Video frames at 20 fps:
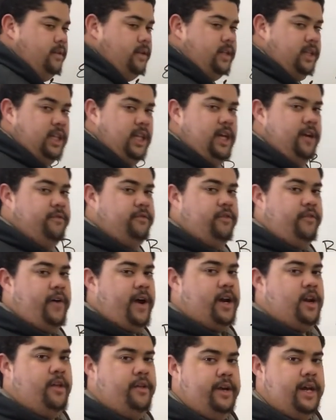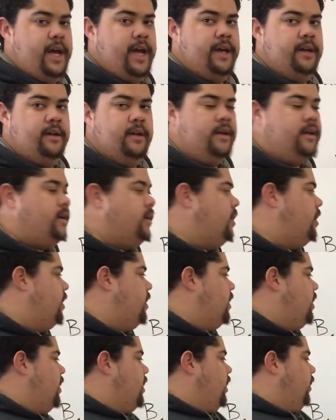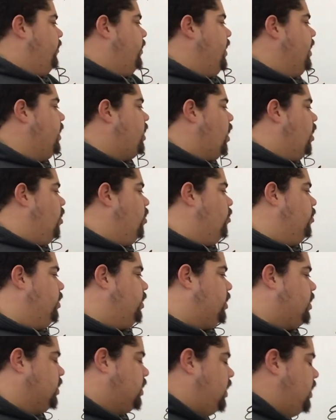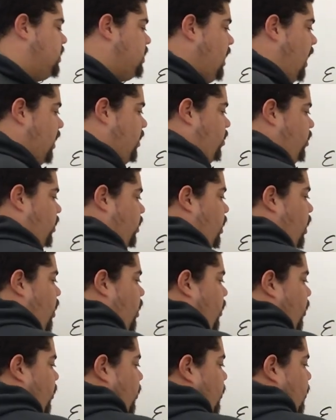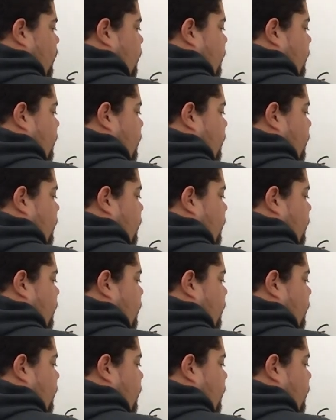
Live to fight another day. If he goes, because he's not going to go,